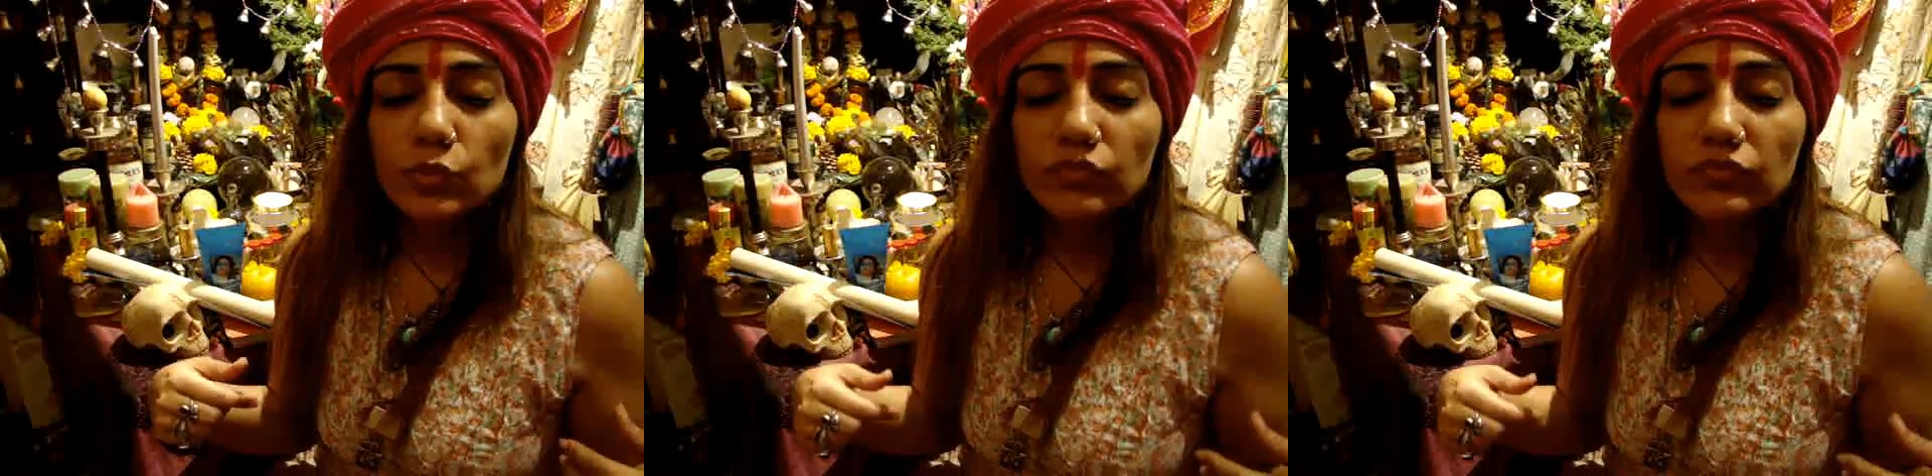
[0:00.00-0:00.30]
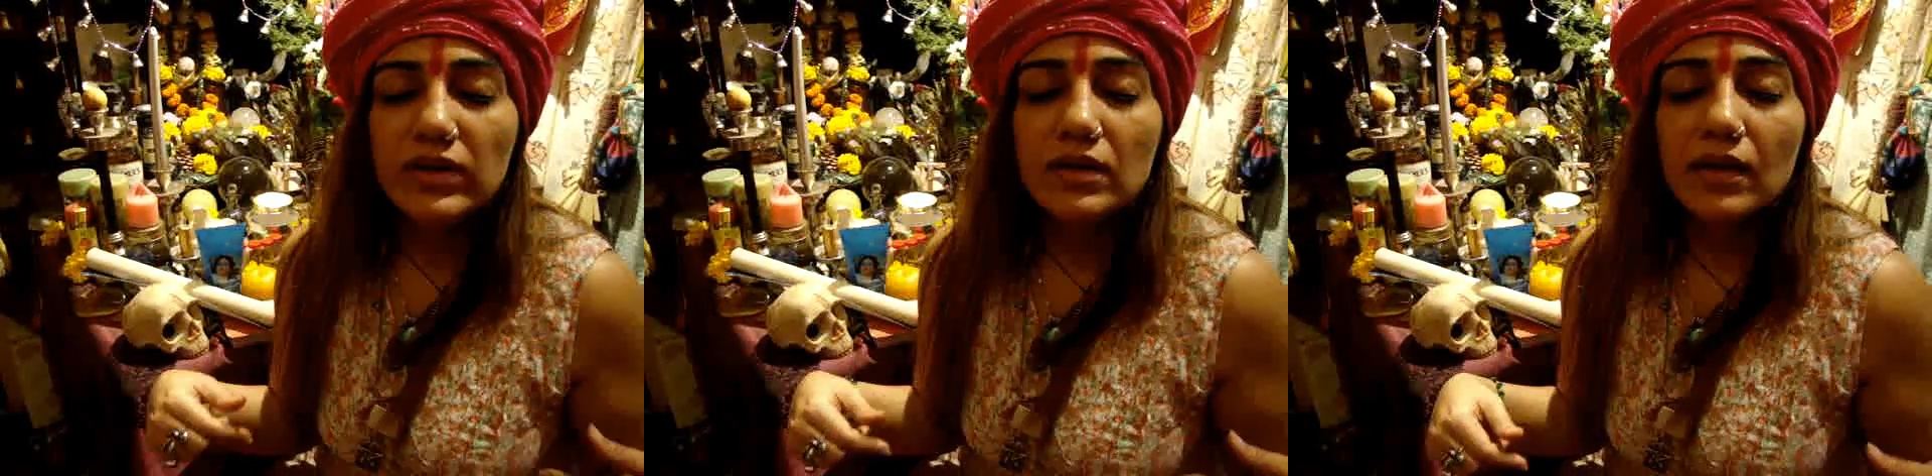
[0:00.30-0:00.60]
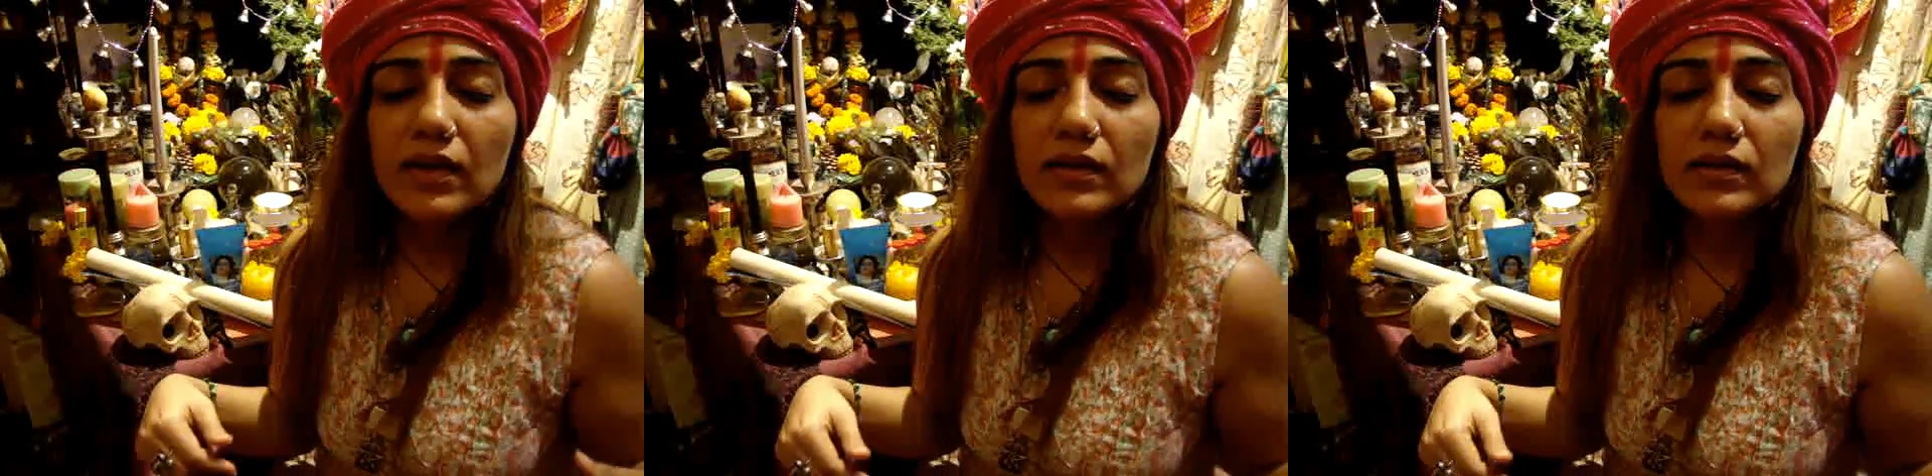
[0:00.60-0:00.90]
Feel
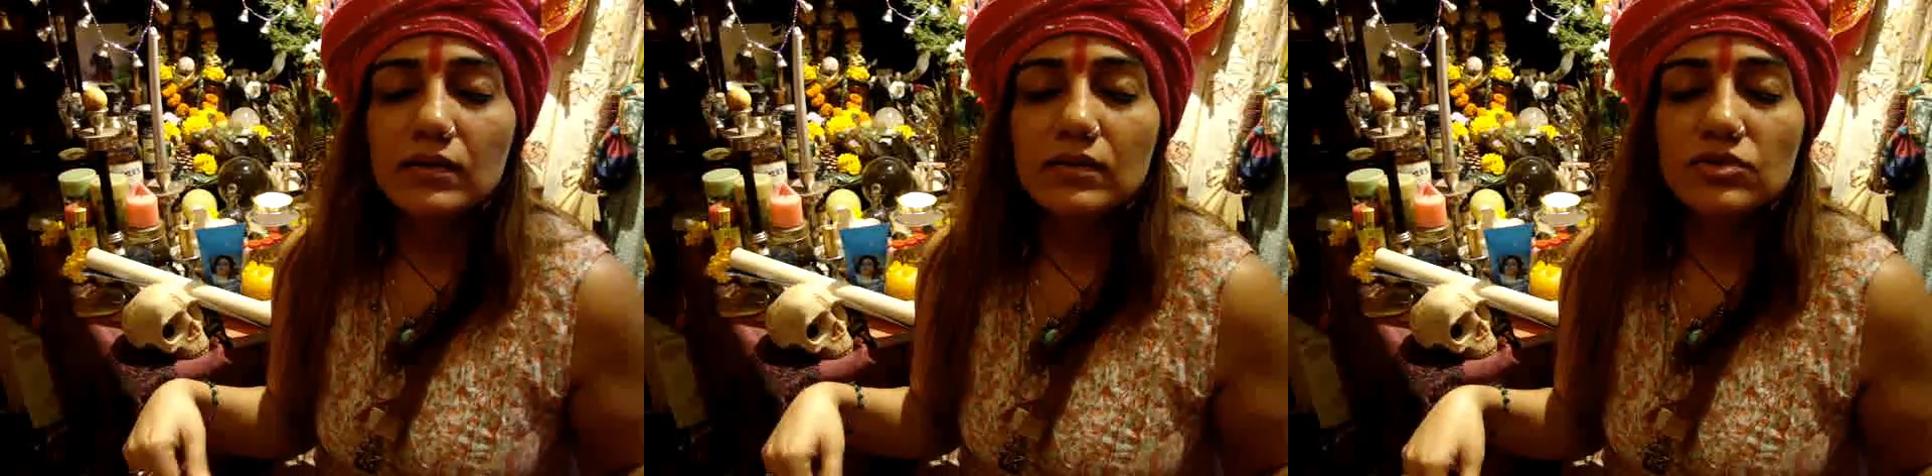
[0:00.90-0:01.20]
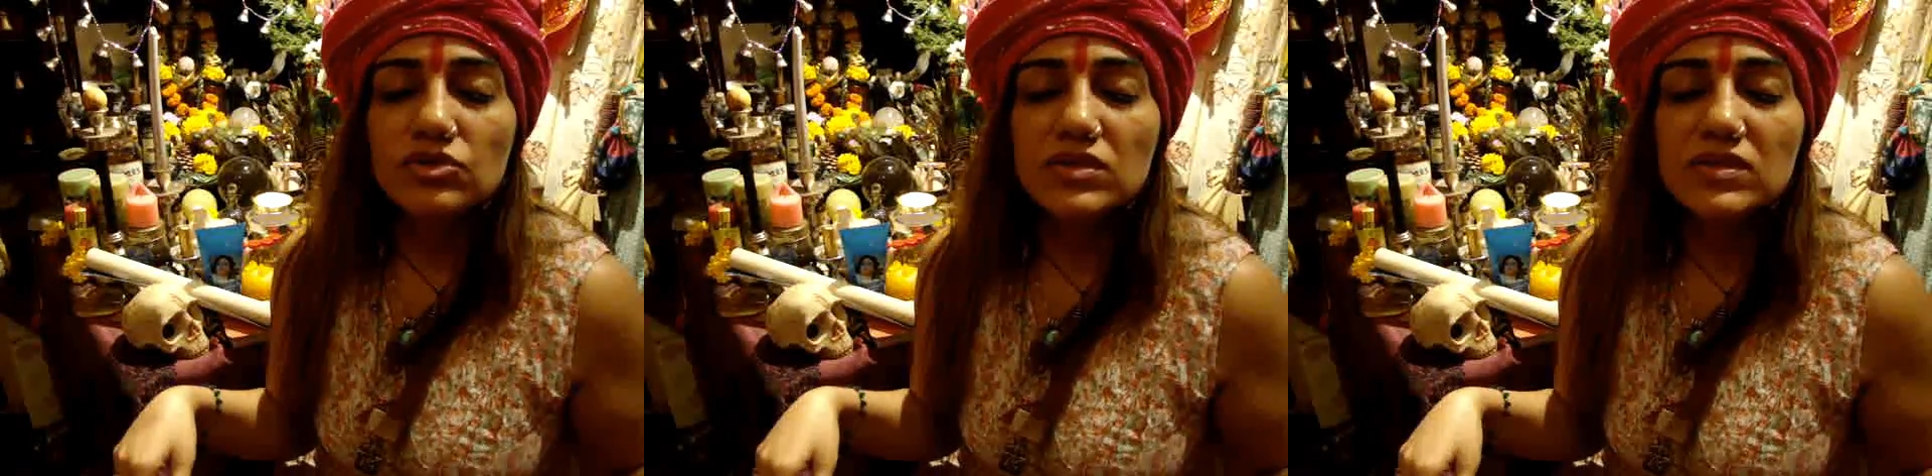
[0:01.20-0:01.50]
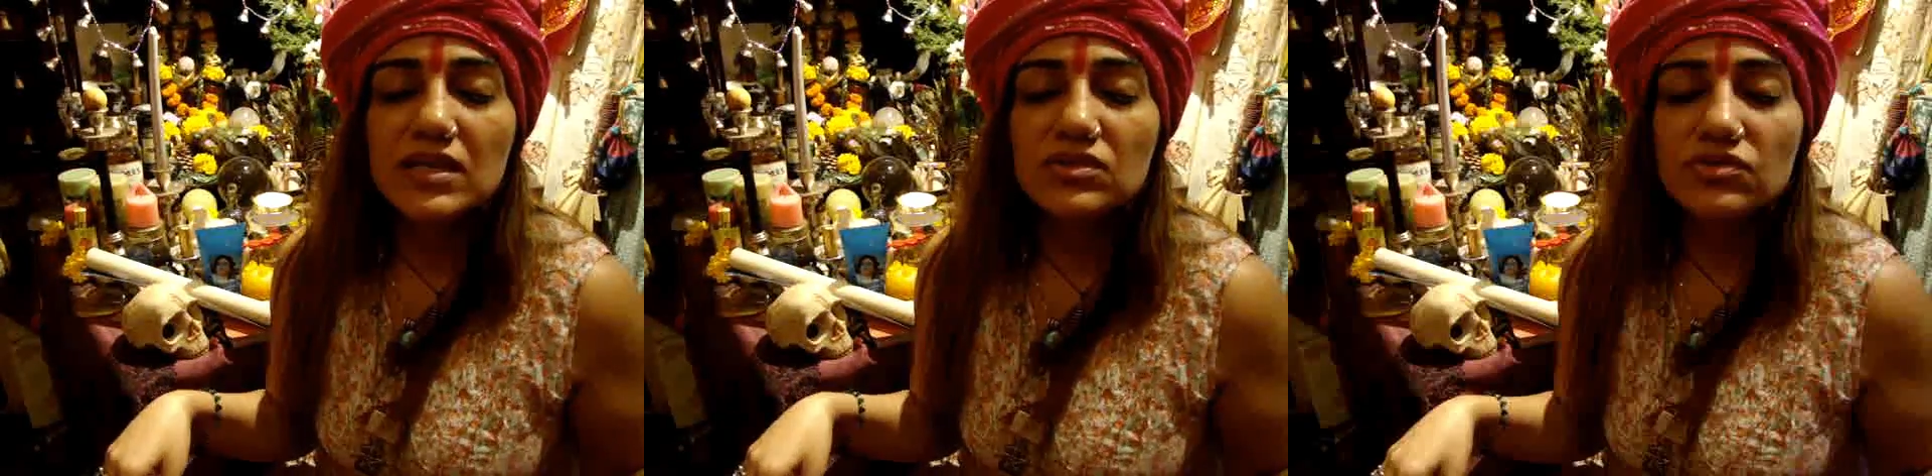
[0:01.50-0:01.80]
like
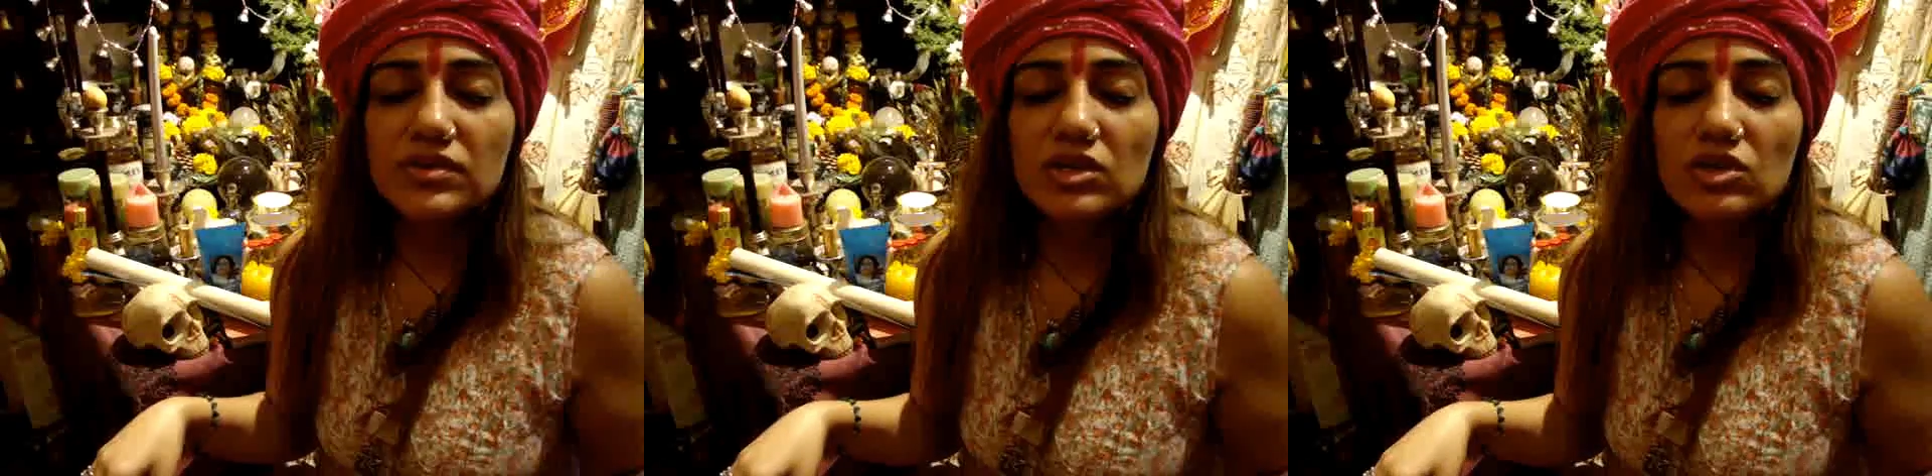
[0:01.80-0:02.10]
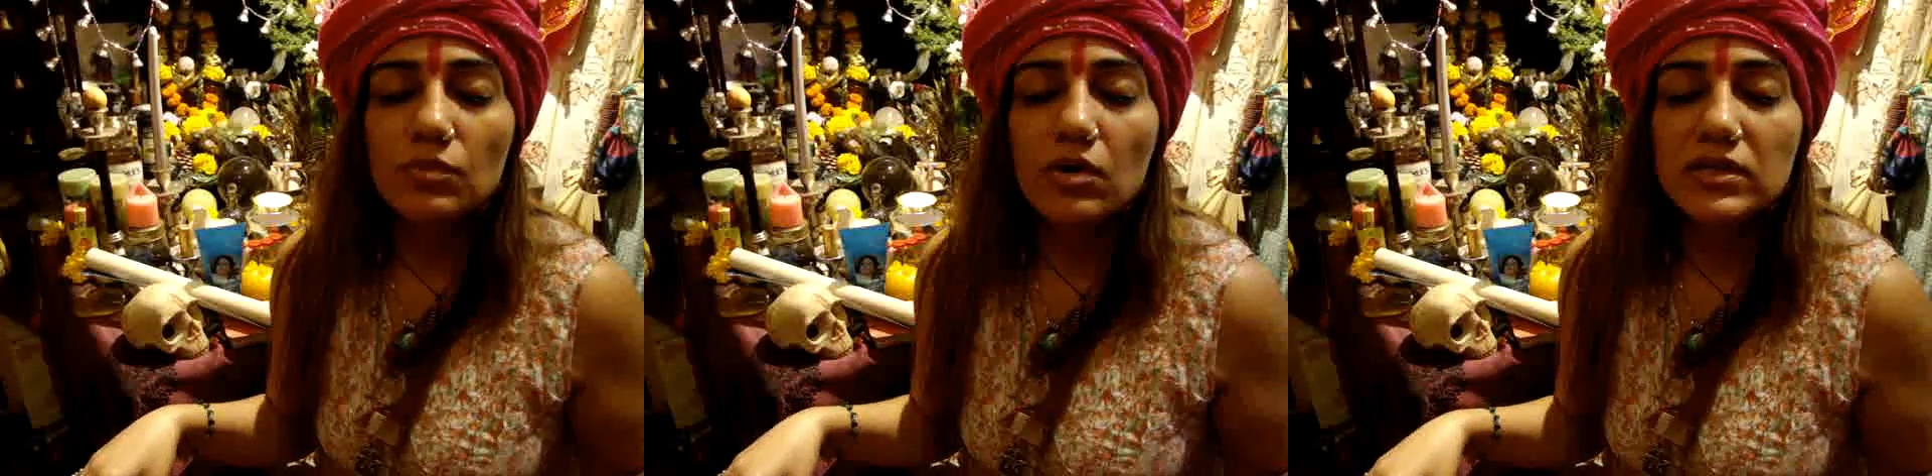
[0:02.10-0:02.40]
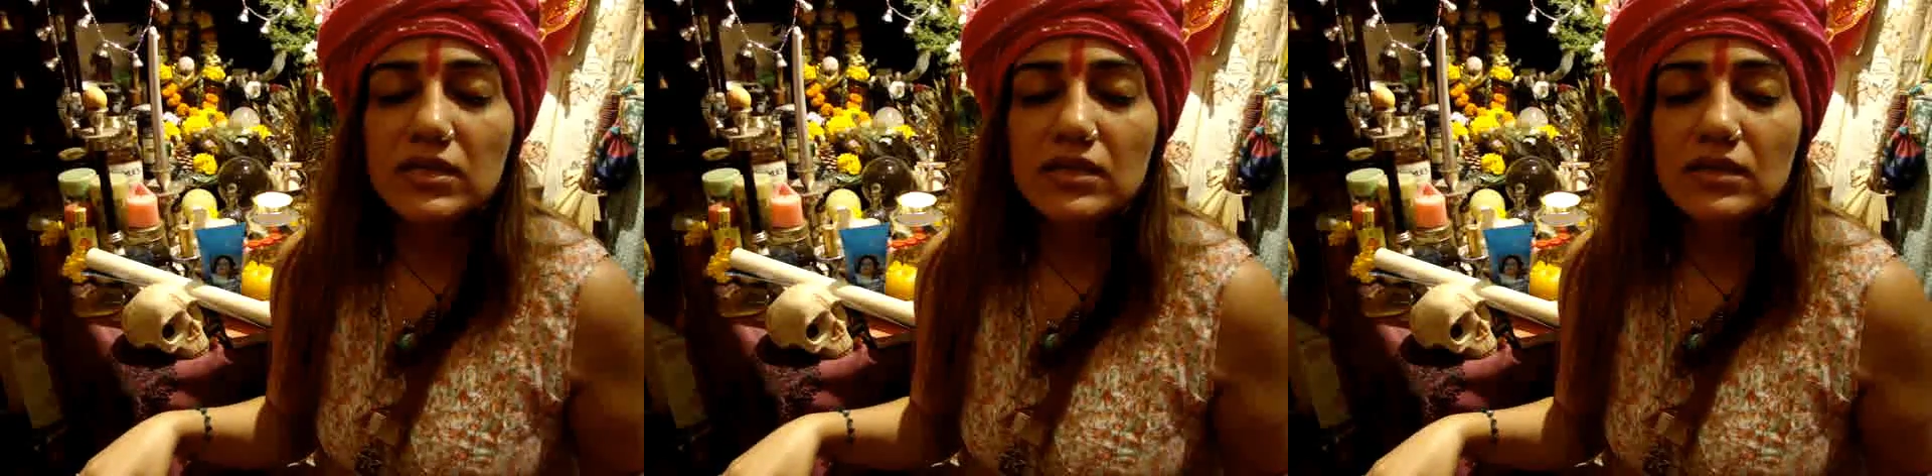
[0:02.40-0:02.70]
she's entering your
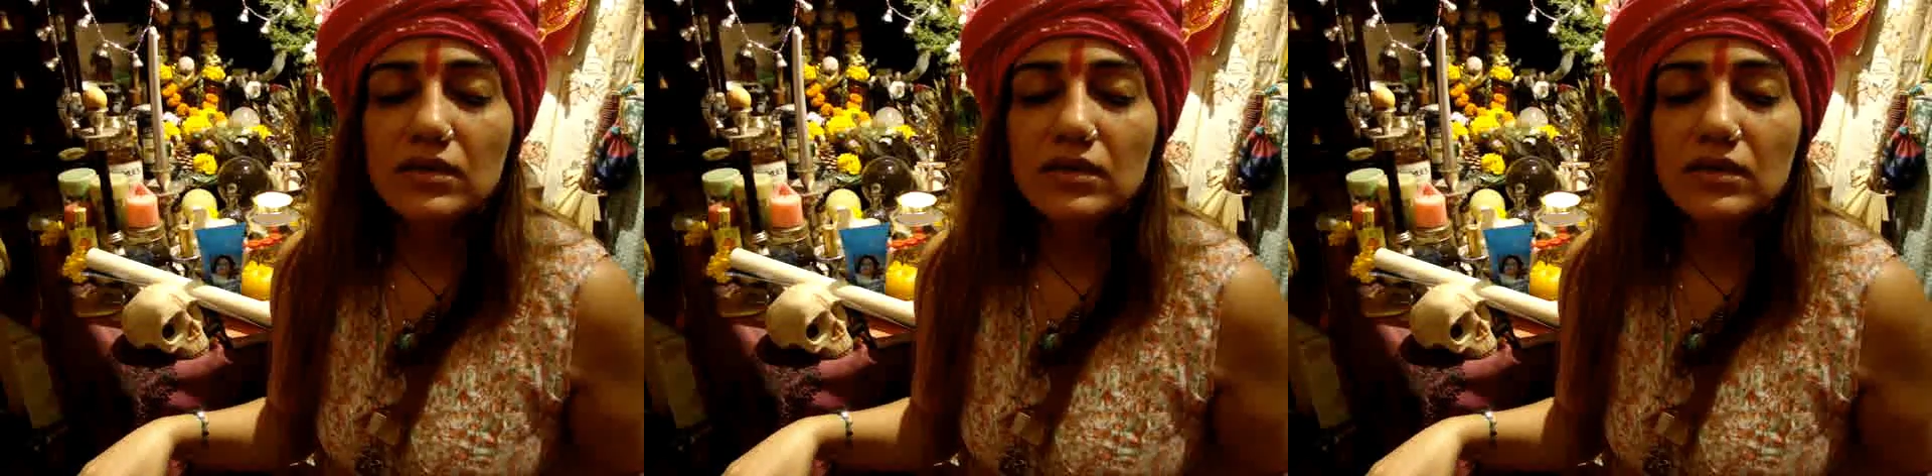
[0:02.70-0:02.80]
body.